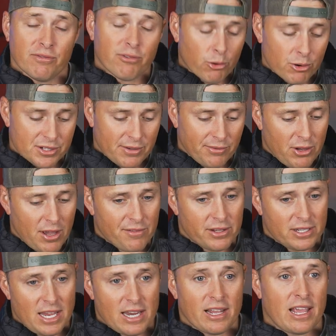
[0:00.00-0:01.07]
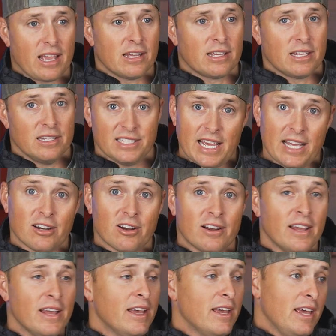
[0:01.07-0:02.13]
Of course, if you have a dedicated container,
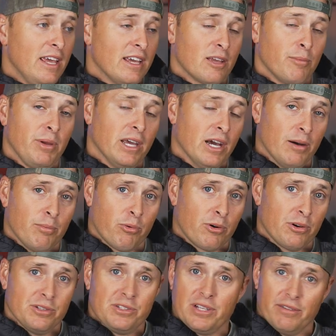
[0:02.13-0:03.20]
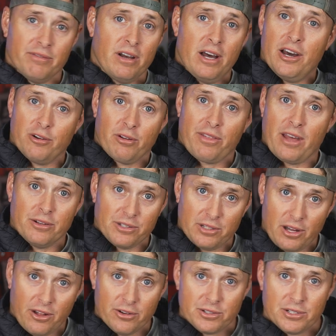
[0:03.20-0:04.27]
it could be upwards of
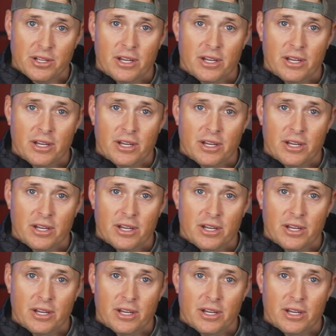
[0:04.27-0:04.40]
$100,000.